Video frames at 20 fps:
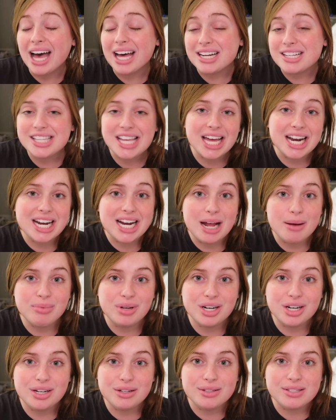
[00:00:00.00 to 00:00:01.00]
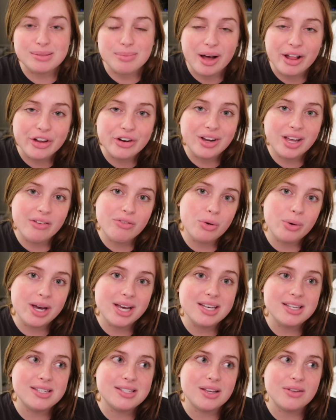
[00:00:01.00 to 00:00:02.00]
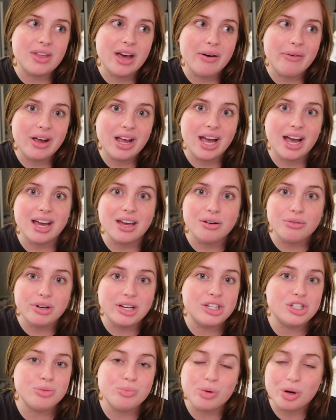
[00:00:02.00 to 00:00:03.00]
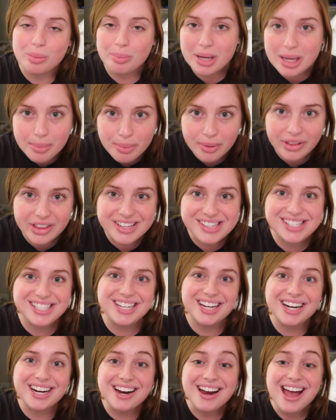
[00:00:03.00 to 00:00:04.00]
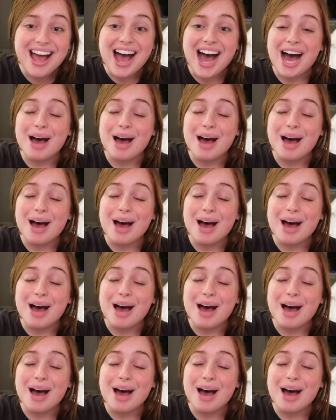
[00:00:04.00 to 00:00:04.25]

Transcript: I decided I'm going to do smaller giveaways so that way I can reach more people this year.